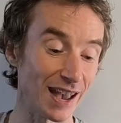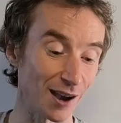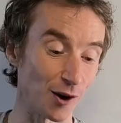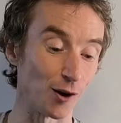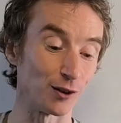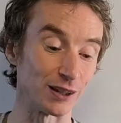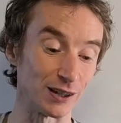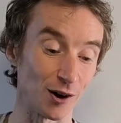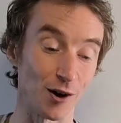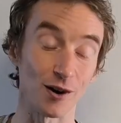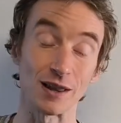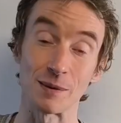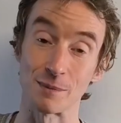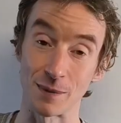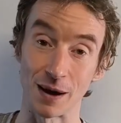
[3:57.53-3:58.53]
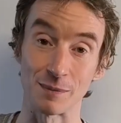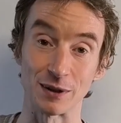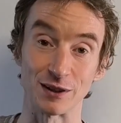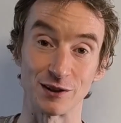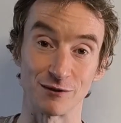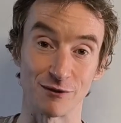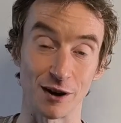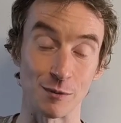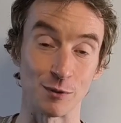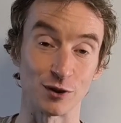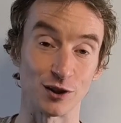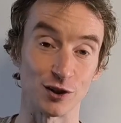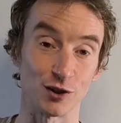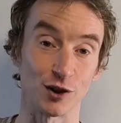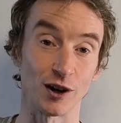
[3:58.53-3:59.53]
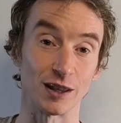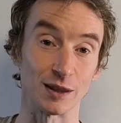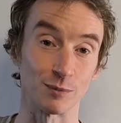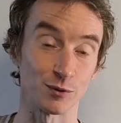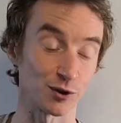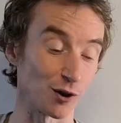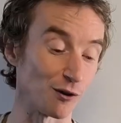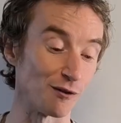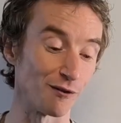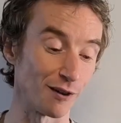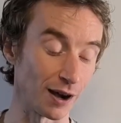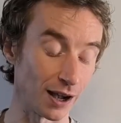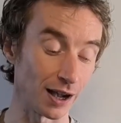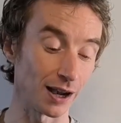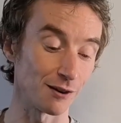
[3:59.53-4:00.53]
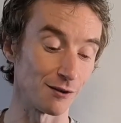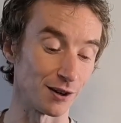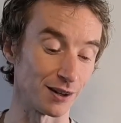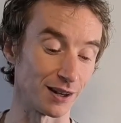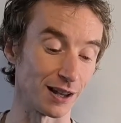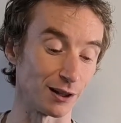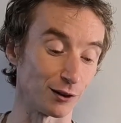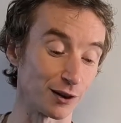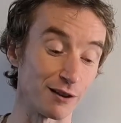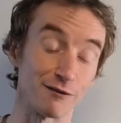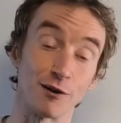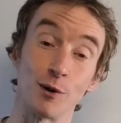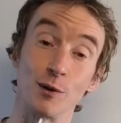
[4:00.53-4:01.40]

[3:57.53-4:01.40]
yeah, all in all, I'm very much enjoying them so far, and looking